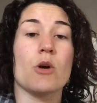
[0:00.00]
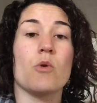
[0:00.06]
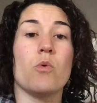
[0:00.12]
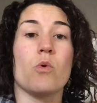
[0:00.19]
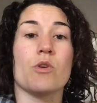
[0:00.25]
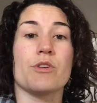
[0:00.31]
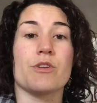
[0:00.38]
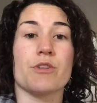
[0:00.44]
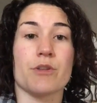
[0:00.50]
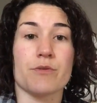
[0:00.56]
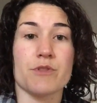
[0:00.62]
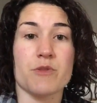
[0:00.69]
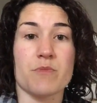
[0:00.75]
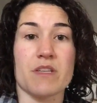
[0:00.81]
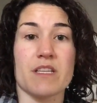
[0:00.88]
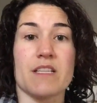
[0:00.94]
quarter note
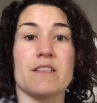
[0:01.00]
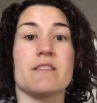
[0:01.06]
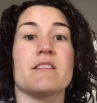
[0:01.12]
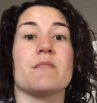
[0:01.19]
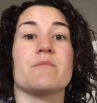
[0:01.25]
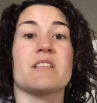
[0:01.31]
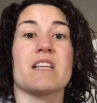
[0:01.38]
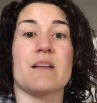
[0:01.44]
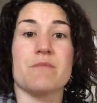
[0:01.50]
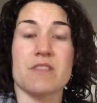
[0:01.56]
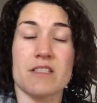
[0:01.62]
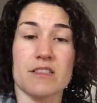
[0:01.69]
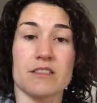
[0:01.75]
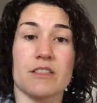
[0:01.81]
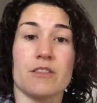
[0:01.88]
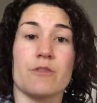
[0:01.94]
speed. Sometimes it's
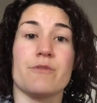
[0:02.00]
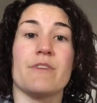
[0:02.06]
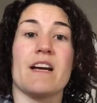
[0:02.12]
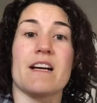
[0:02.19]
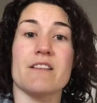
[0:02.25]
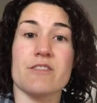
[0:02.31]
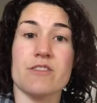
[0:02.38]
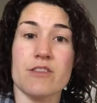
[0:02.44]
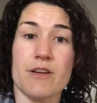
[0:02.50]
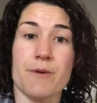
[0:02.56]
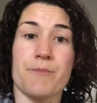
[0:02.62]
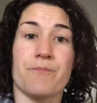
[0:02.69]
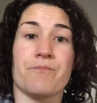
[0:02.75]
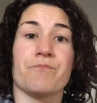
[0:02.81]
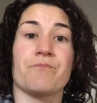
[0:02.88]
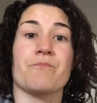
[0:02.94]
a little faster,
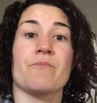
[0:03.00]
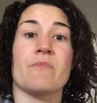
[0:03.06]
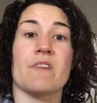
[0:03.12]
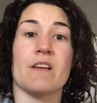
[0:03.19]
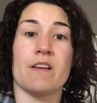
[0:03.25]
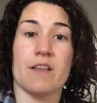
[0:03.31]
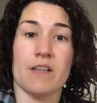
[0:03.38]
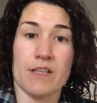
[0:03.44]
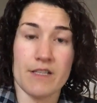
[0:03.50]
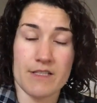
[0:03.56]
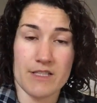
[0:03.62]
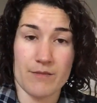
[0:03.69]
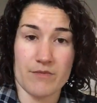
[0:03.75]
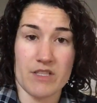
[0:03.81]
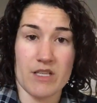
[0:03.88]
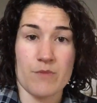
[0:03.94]

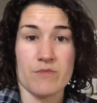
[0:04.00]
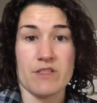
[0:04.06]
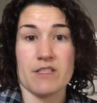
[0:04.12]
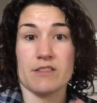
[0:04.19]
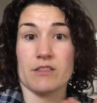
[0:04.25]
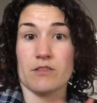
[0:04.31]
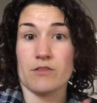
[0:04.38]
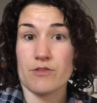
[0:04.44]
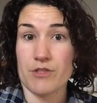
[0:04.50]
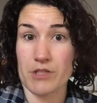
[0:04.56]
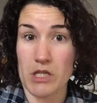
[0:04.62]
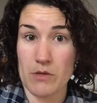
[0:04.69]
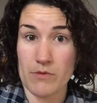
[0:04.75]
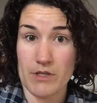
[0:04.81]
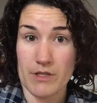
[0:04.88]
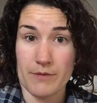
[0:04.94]
sometimes it's a little
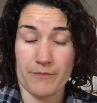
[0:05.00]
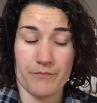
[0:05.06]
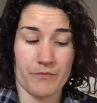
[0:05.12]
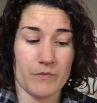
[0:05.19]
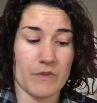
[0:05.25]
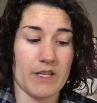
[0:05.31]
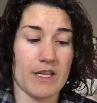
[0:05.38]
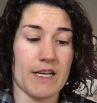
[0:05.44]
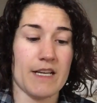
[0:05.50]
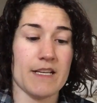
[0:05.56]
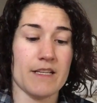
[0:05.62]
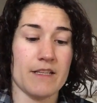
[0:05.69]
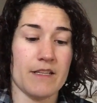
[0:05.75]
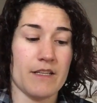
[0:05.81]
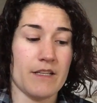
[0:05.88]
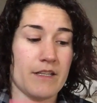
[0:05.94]
slower. Okay,
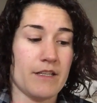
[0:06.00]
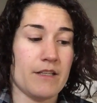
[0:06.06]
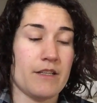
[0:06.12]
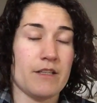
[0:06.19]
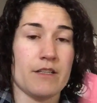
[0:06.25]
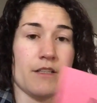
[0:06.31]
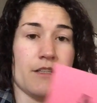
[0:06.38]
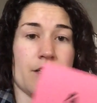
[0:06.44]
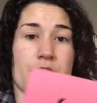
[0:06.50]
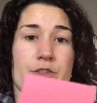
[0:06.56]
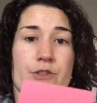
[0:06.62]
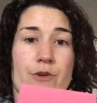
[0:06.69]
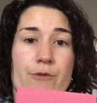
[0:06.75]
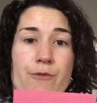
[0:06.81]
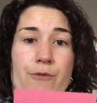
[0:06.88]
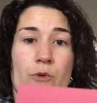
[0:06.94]

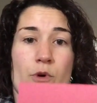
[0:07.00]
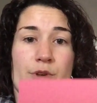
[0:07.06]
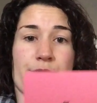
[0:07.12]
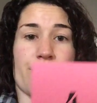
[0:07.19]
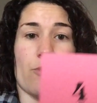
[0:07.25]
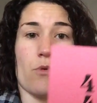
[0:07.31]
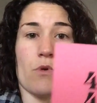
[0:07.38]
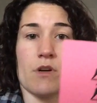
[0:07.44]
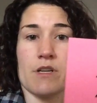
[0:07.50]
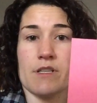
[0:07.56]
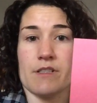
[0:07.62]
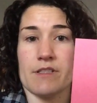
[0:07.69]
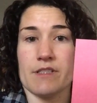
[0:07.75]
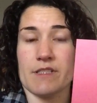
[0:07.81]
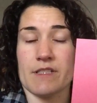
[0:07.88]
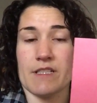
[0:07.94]
so 4/4
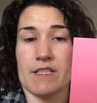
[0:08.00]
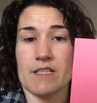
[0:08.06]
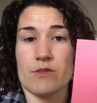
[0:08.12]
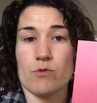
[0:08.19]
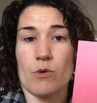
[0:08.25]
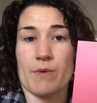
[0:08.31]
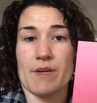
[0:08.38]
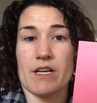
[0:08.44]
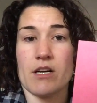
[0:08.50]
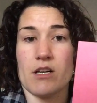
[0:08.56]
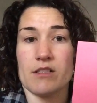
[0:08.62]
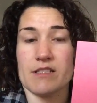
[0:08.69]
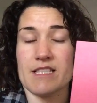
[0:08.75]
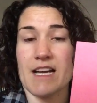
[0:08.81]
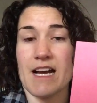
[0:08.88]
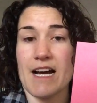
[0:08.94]
is what we call
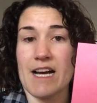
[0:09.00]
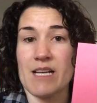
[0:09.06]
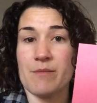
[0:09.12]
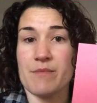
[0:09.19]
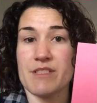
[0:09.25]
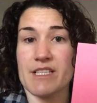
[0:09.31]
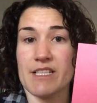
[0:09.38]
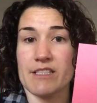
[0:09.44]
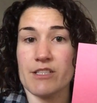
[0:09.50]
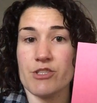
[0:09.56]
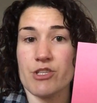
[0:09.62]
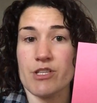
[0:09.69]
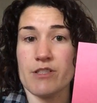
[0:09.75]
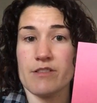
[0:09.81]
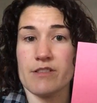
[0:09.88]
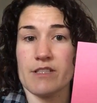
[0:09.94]
time
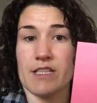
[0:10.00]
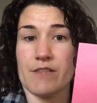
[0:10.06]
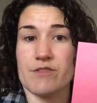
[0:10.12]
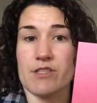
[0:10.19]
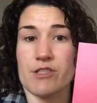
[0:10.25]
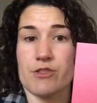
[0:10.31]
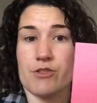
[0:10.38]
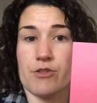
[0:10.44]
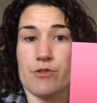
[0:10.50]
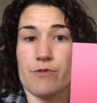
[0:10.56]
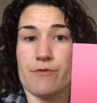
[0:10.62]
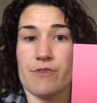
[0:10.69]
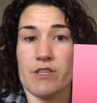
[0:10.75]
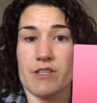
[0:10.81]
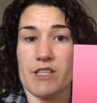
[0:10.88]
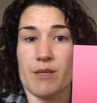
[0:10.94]
signature. It gives us 2
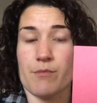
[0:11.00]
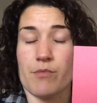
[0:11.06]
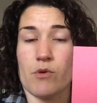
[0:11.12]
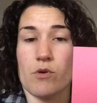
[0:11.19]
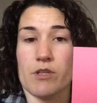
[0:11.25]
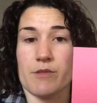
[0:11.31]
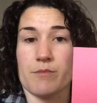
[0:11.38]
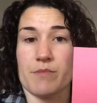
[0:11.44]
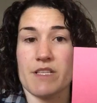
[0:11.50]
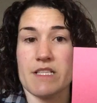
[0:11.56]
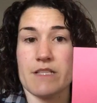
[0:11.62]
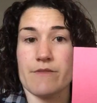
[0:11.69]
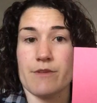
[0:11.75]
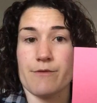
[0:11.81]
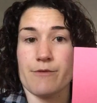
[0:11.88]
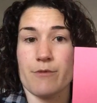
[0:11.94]
very important pieces
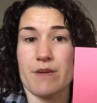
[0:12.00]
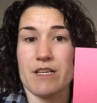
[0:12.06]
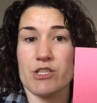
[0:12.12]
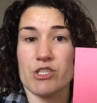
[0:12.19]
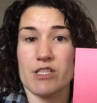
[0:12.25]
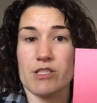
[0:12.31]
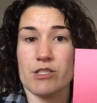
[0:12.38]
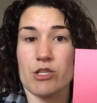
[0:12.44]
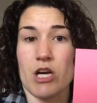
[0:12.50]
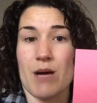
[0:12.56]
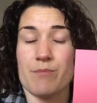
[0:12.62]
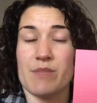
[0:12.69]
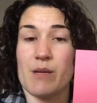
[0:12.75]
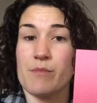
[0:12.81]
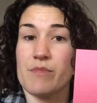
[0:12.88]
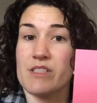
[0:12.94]
of information.
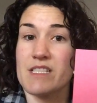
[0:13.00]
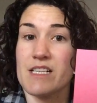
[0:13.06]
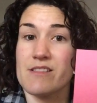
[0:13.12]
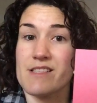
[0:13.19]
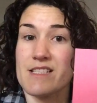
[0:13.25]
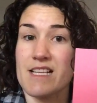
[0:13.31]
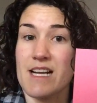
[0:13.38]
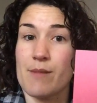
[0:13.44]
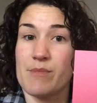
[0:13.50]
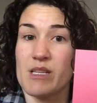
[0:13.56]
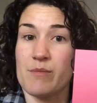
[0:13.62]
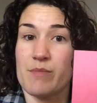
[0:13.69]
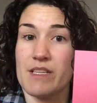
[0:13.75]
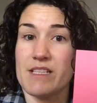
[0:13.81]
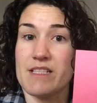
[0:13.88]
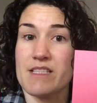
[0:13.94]
Top number tells us how many
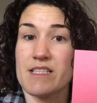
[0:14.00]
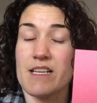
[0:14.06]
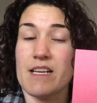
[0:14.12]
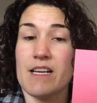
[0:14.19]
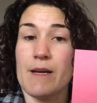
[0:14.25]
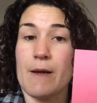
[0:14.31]
beats